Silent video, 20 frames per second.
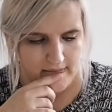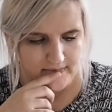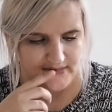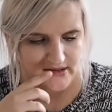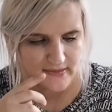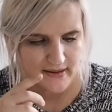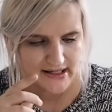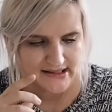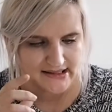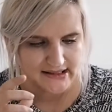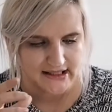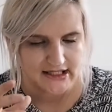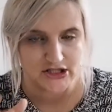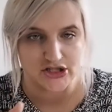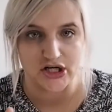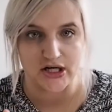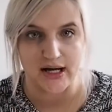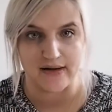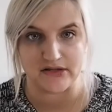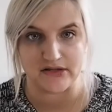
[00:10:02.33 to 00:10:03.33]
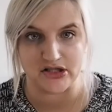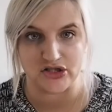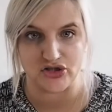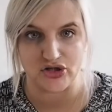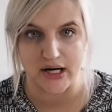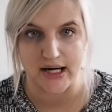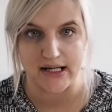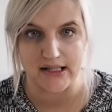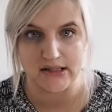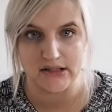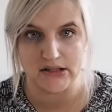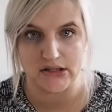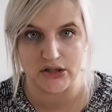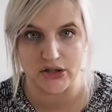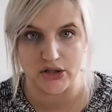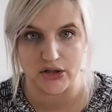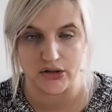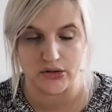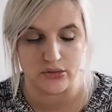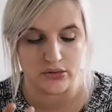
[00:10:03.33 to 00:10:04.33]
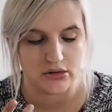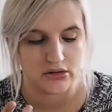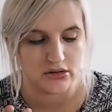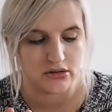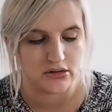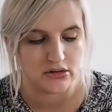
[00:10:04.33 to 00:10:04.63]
So basically you don't strain to